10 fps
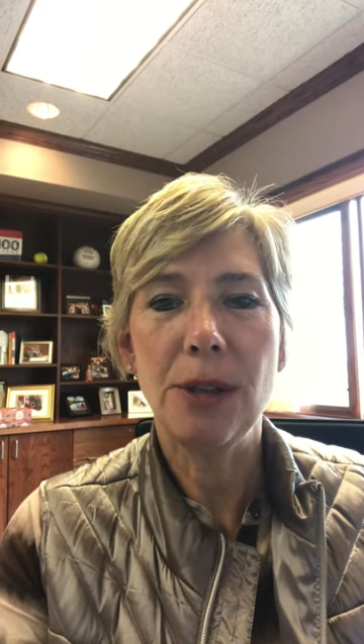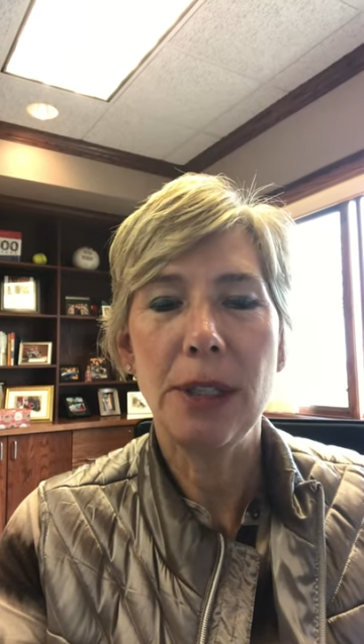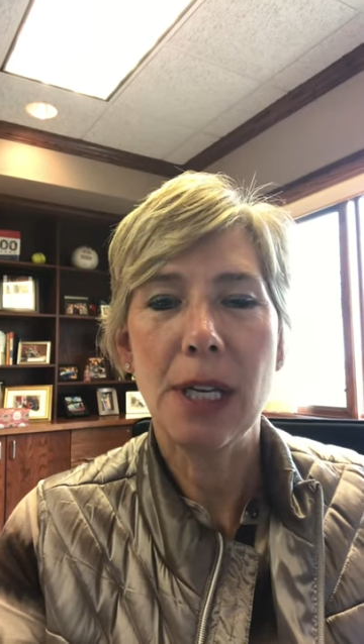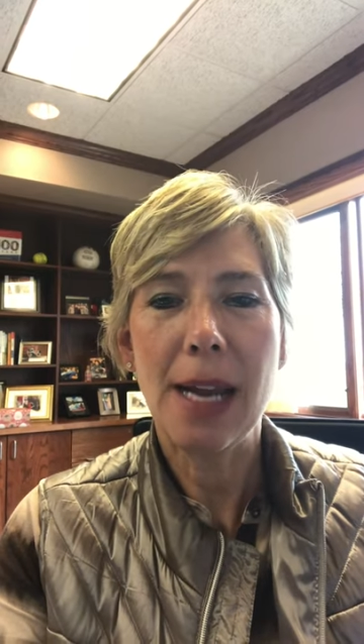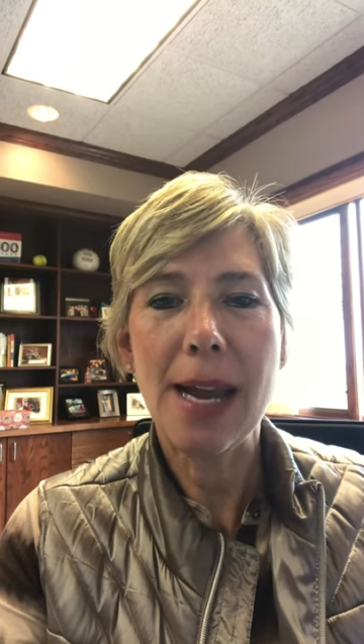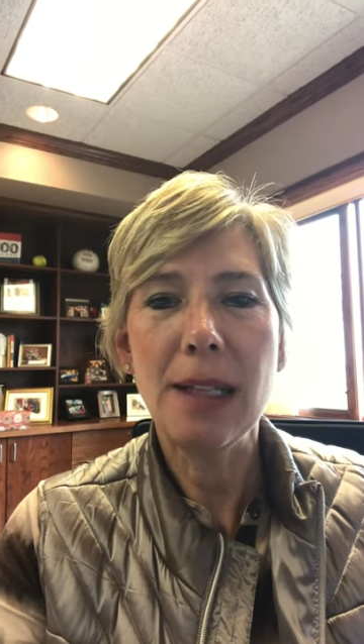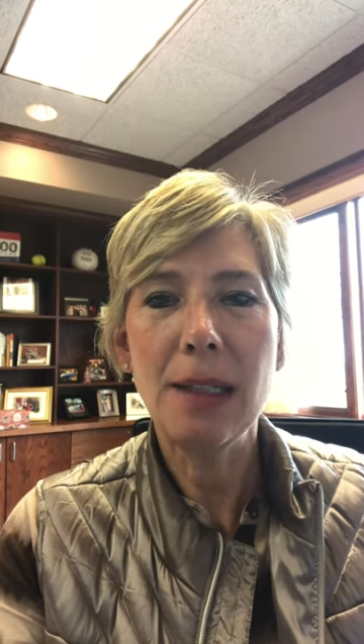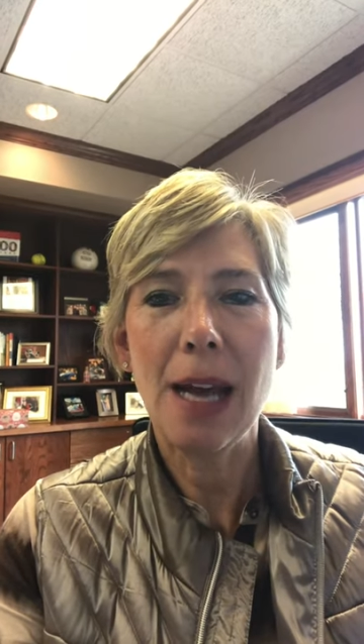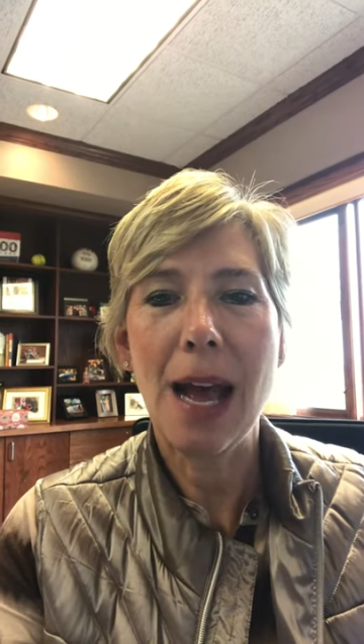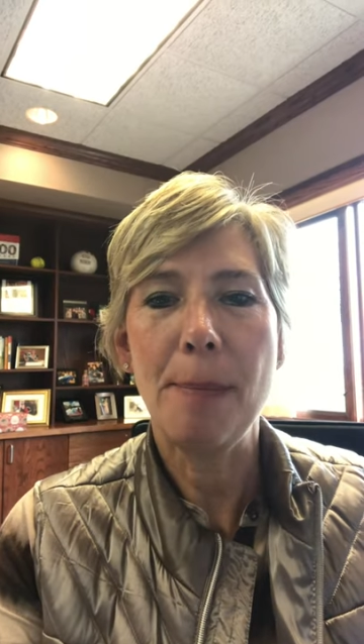and today's
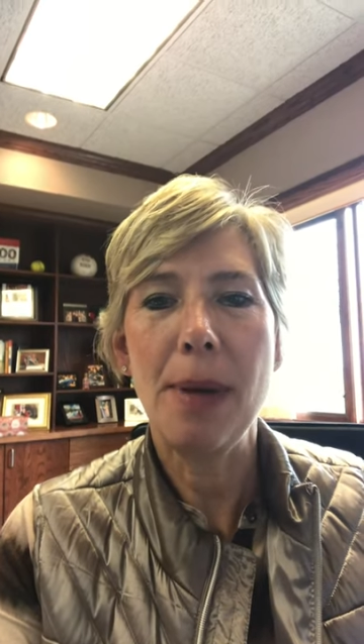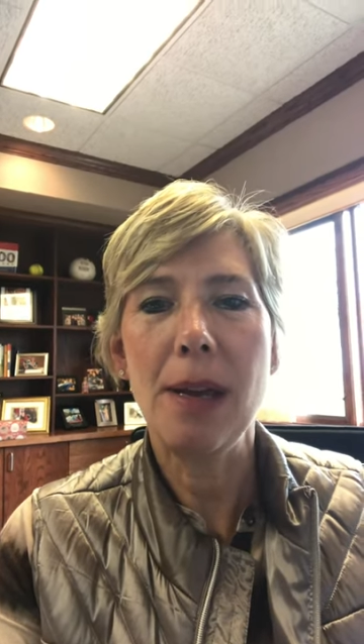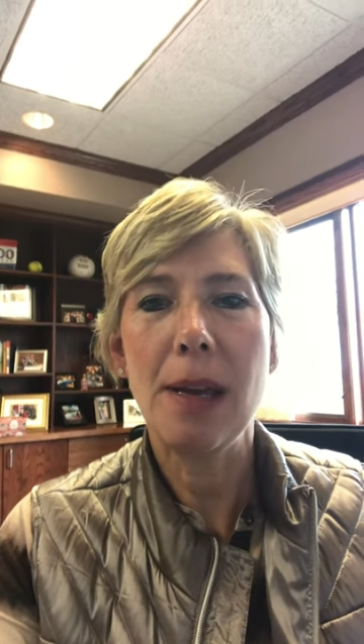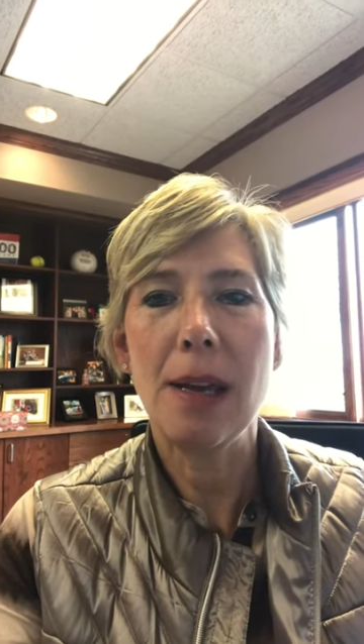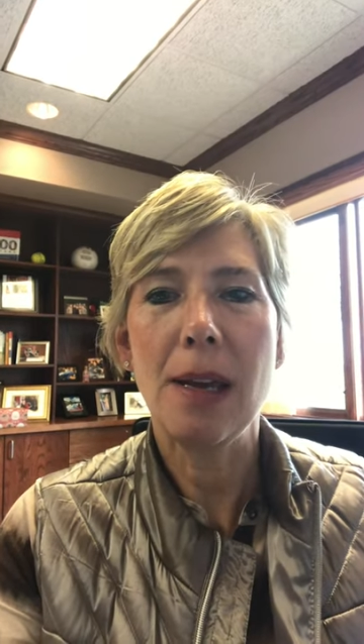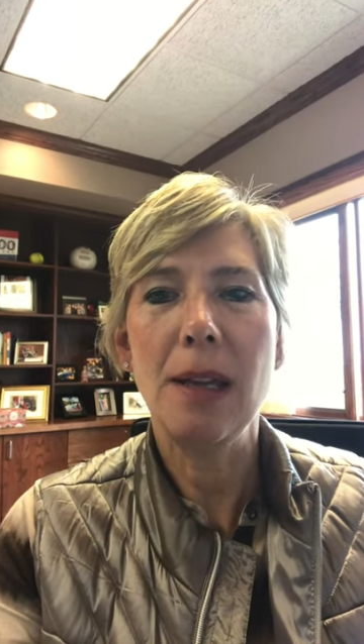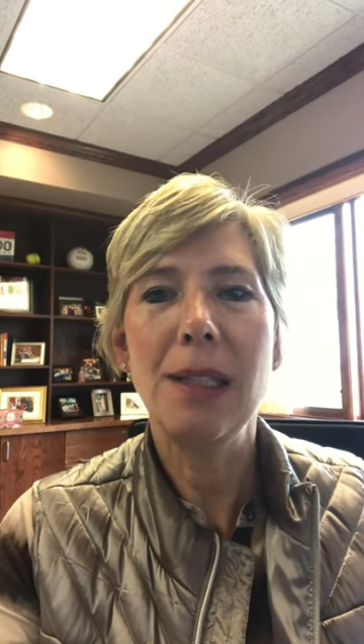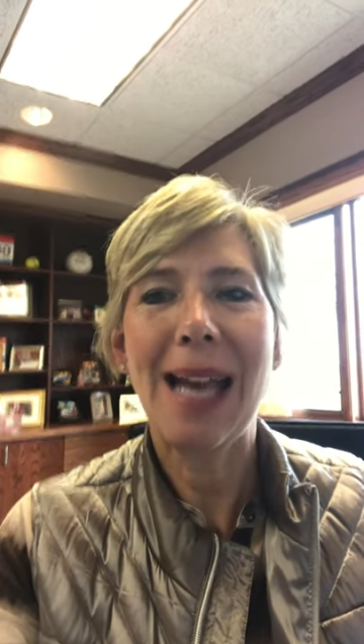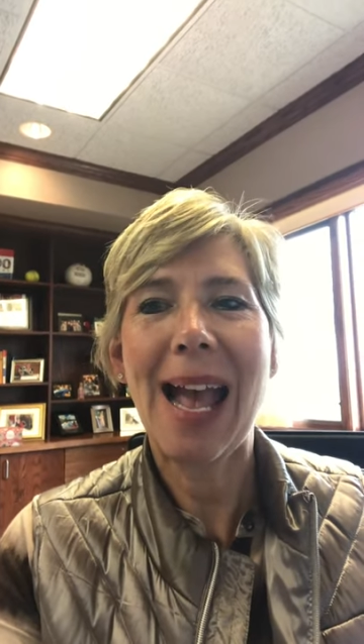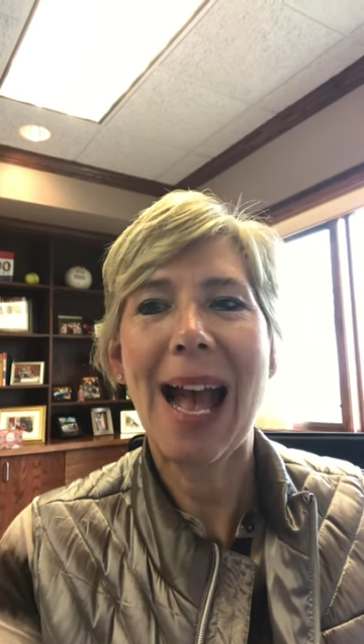topic
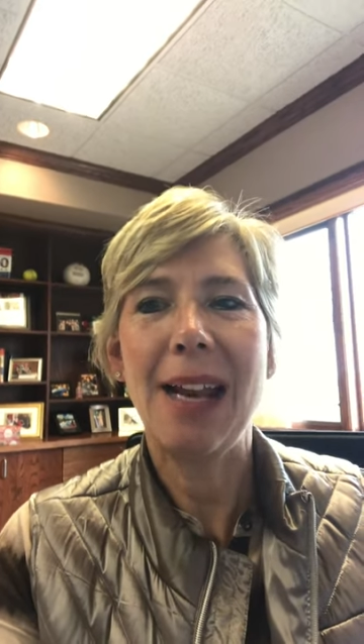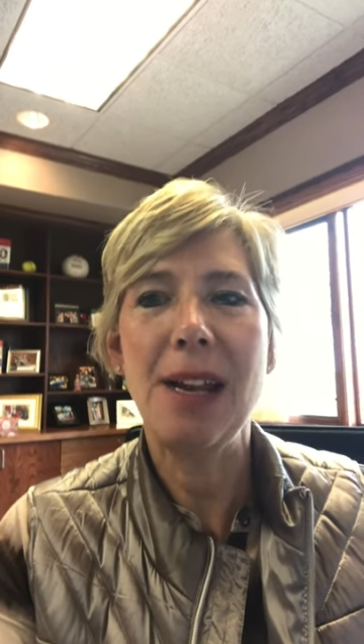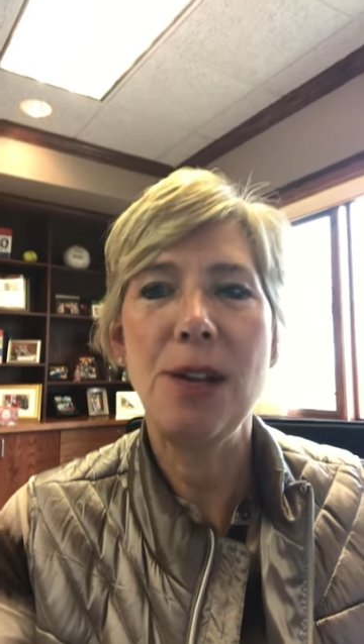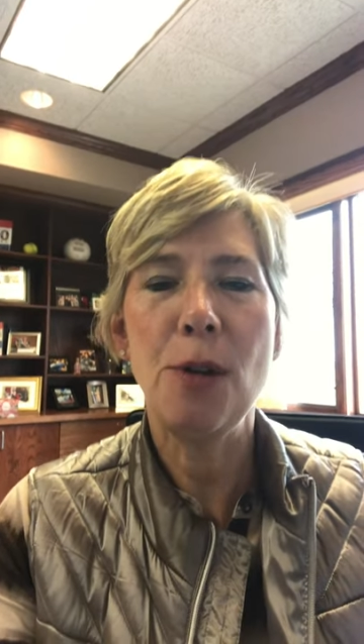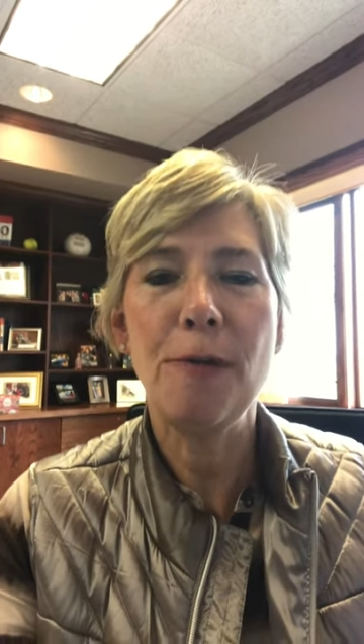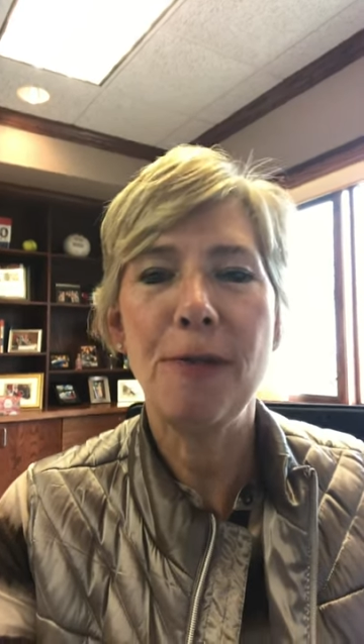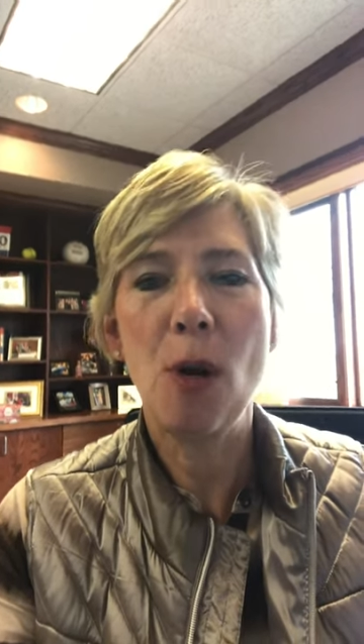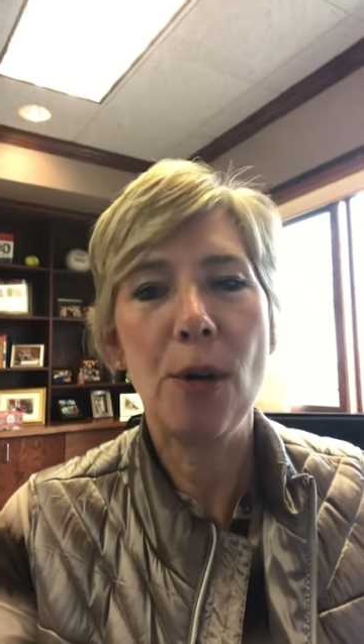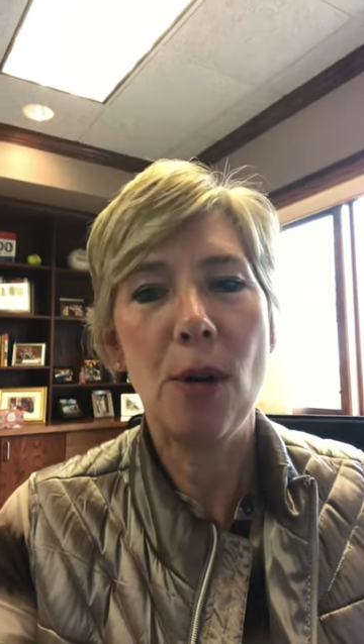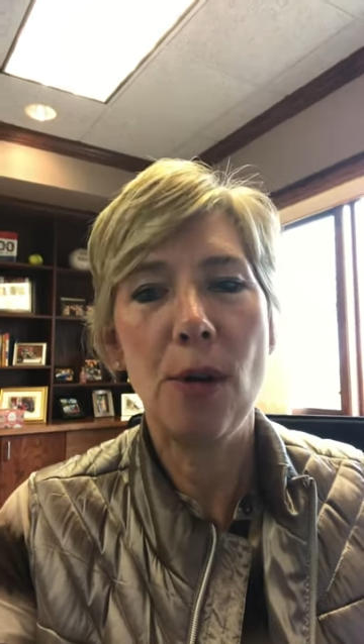is adding your
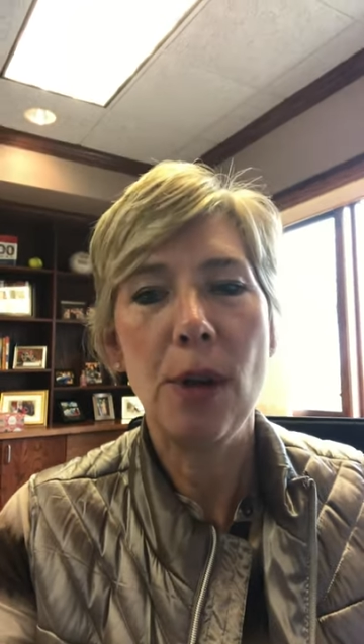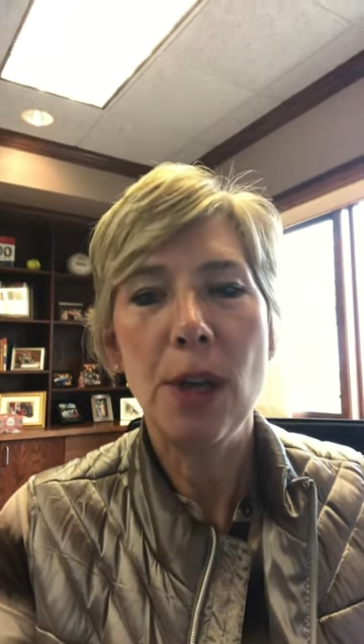photo